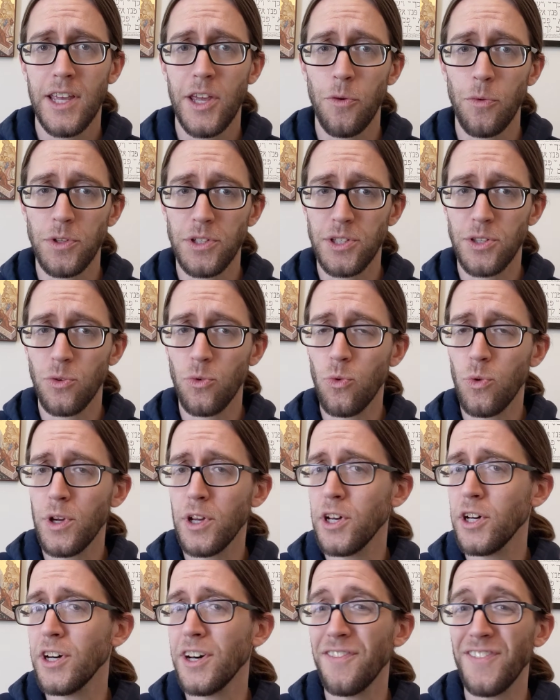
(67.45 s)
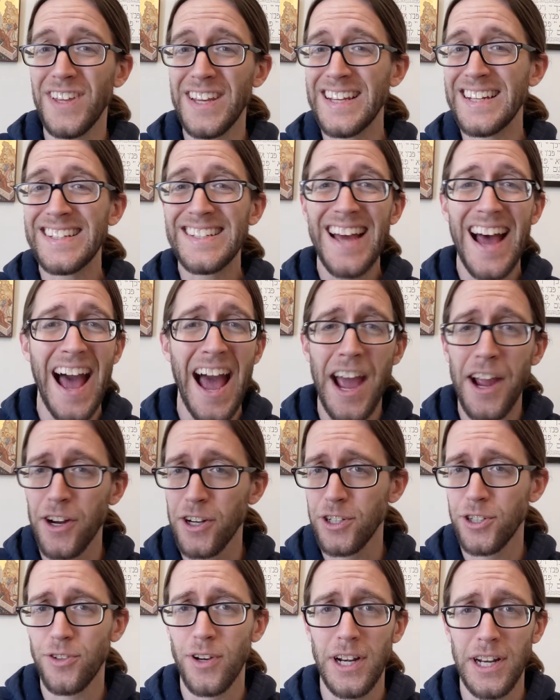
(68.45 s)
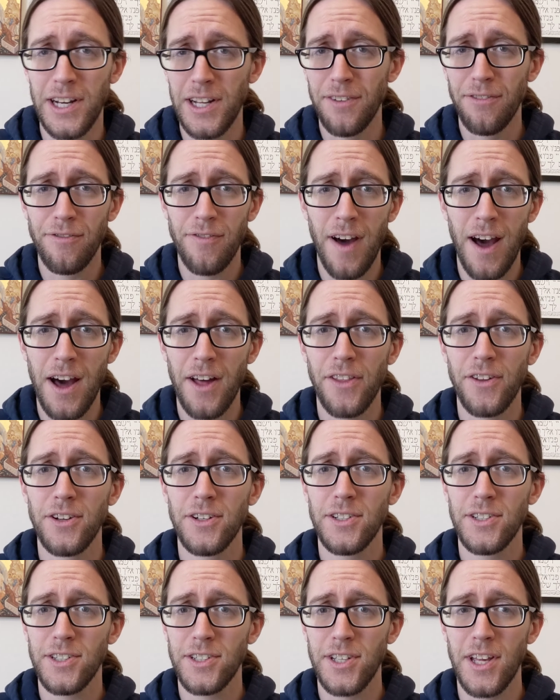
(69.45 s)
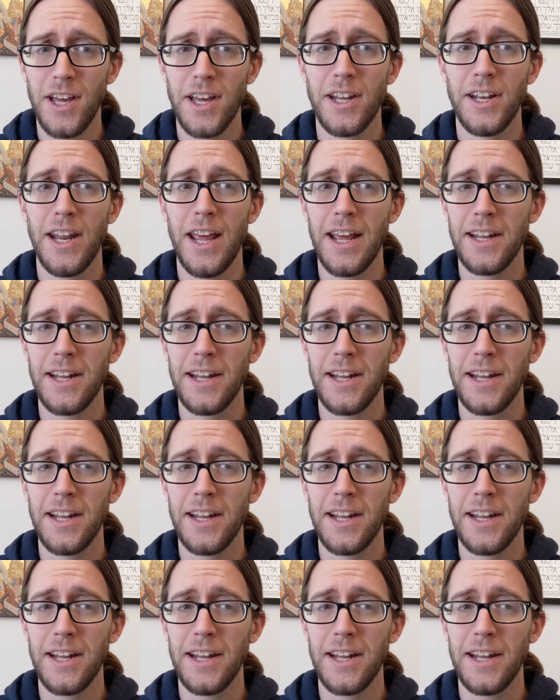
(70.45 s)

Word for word: it was the will of the entire Trinity, Father, Son,